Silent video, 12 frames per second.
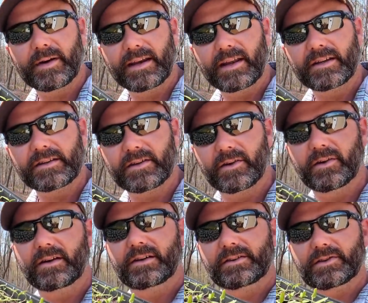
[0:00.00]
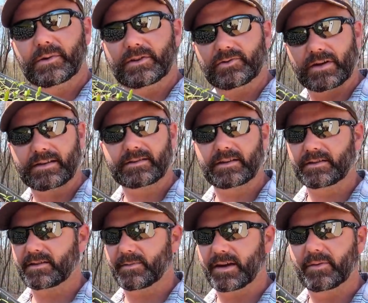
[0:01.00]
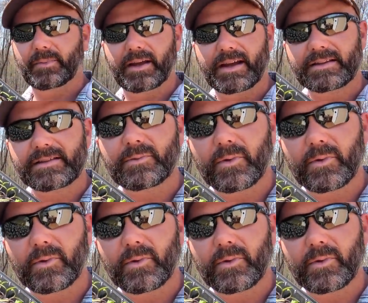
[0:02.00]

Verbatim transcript: we need to do to address these tomato plants.